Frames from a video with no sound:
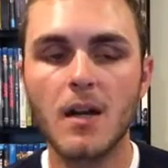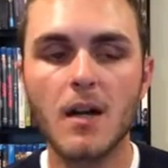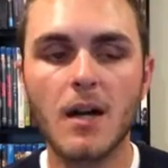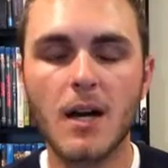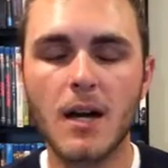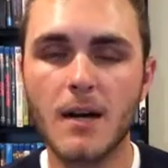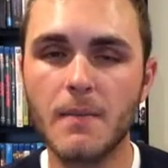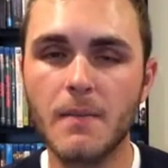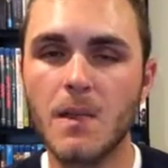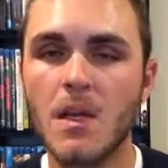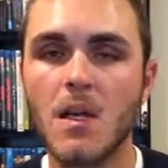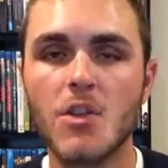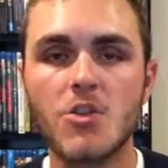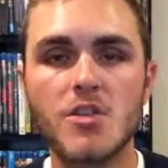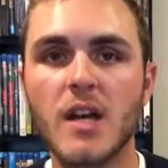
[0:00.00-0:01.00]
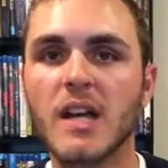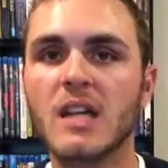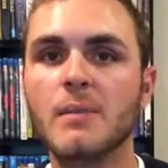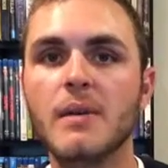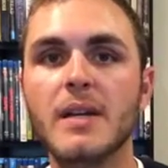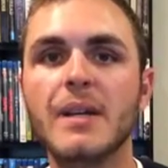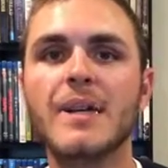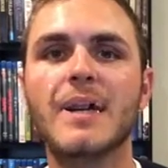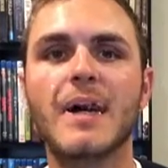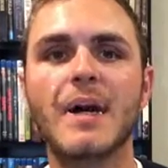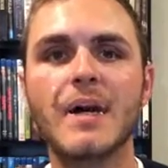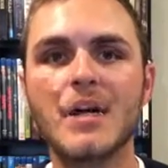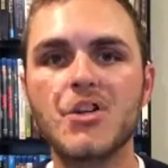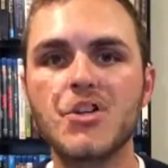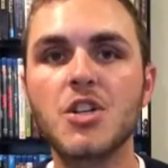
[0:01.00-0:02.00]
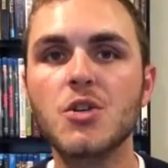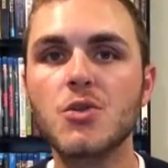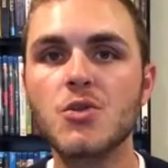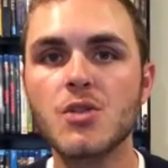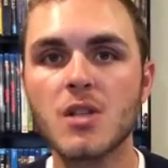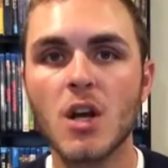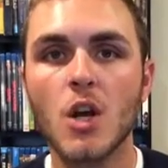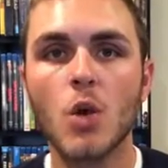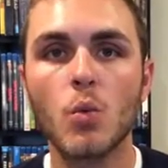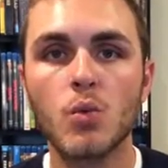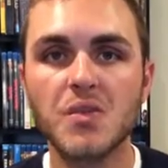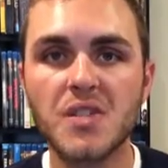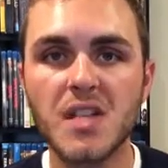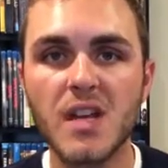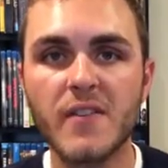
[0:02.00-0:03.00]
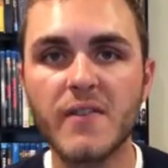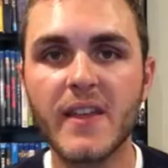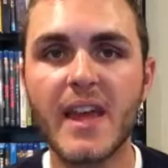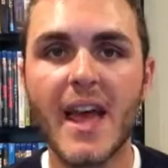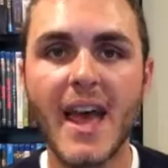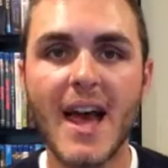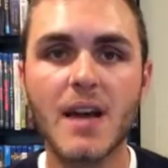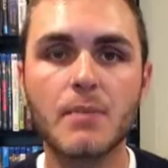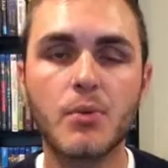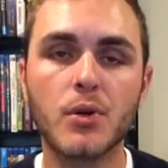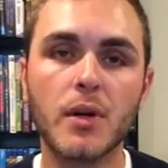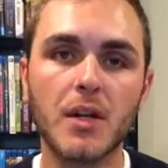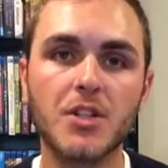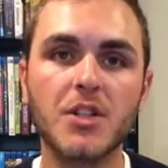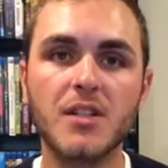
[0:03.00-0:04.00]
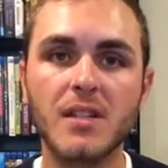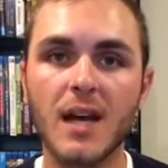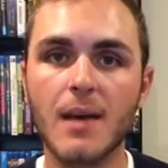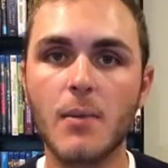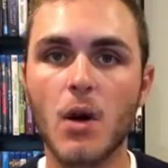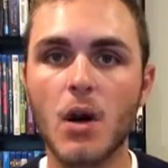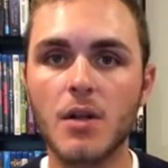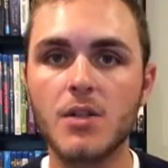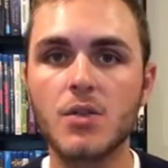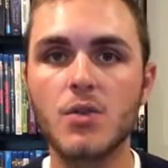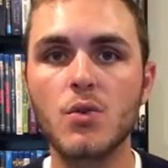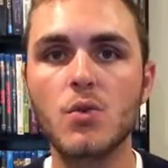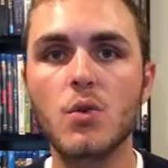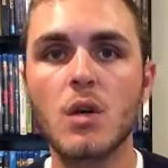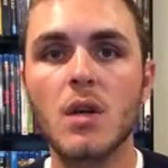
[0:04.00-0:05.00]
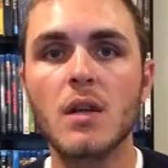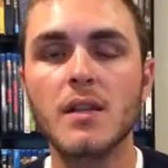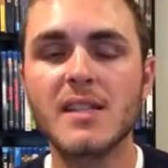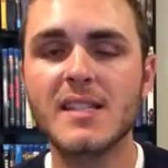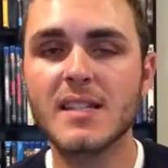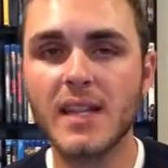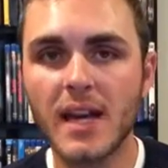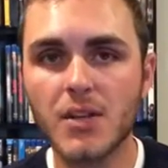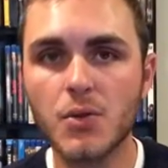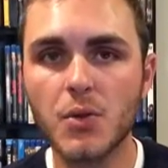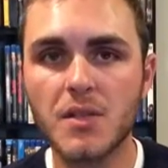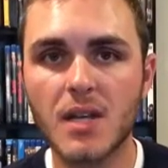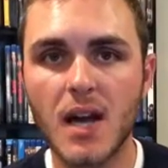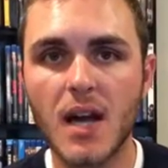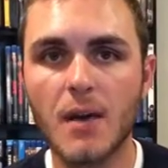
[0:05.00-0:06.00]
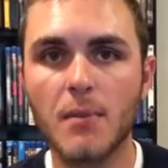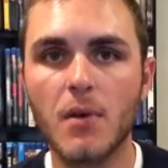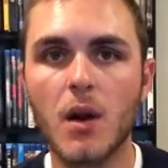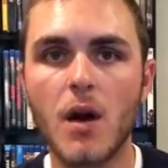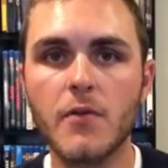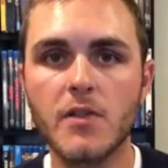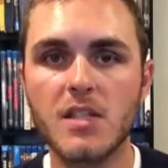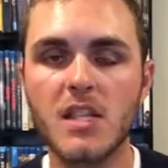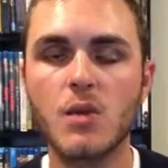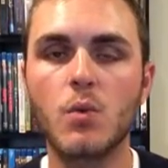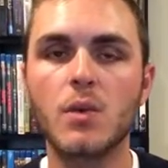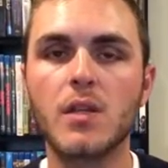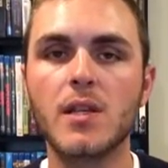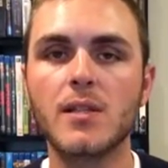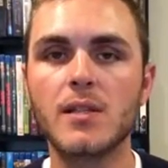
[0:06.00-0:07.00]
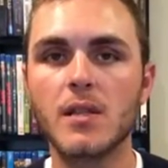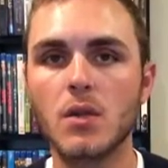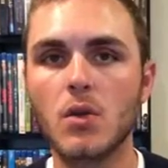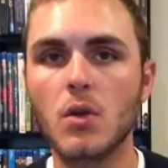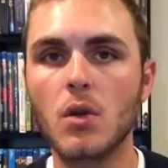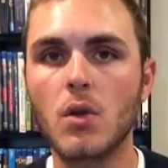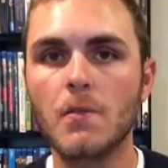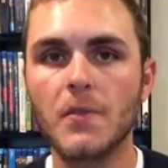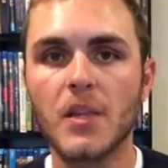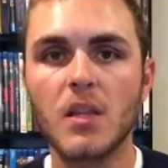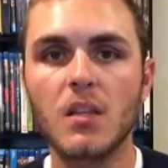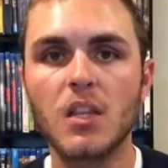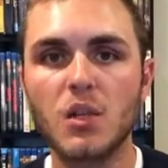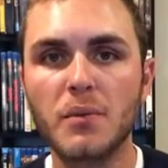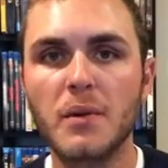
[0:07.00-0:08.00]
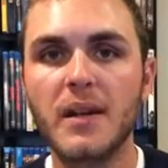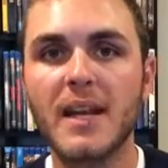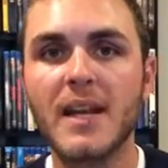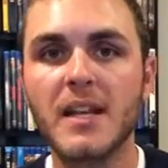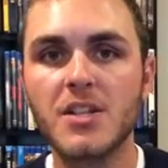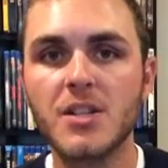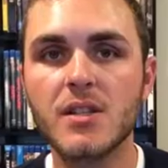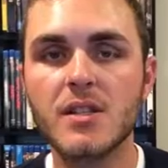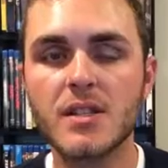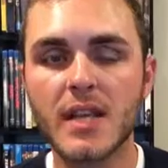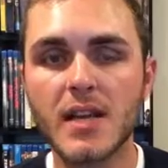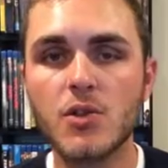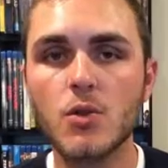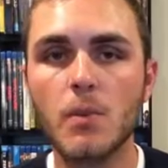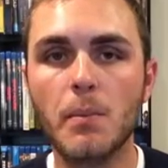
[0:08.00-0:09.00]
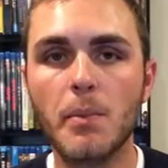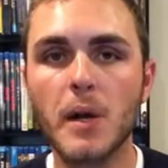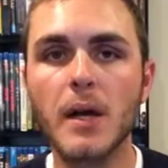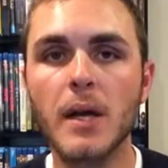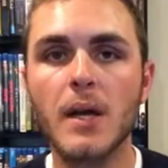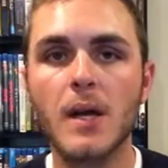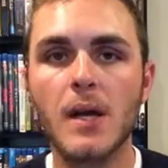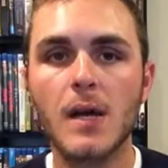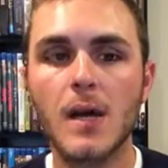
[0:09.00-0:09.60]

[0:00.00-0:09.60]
Um, there's not going to be any kind of issues. We'll see if they add production time onto the scheduled time. Obviously, with this little little bit of hitch in the schedule, but.